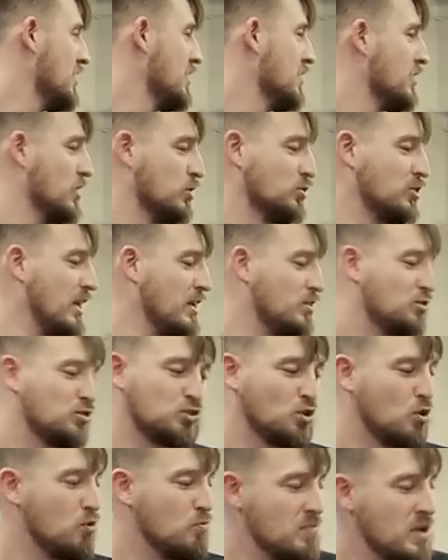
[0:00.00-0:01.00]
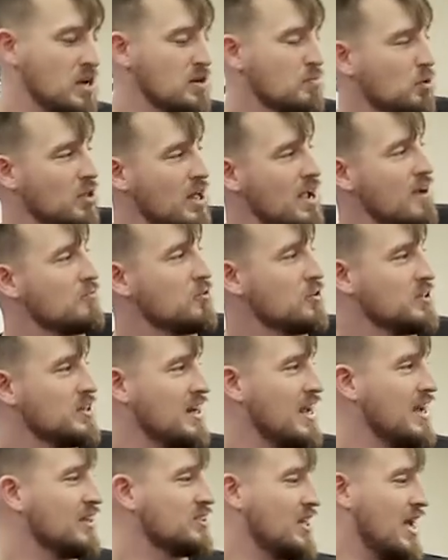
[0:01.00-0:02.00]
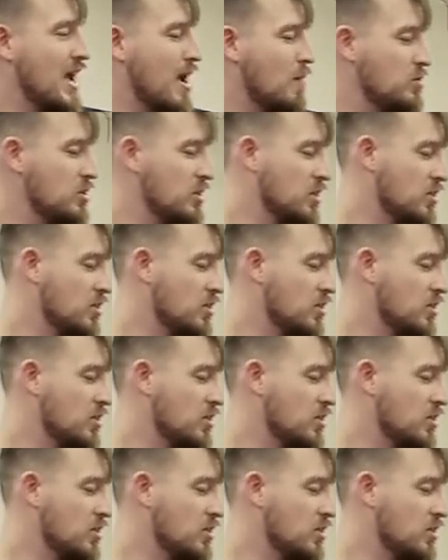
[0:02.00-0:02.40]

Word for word: Yeah. There's like so minimal effort that has to happen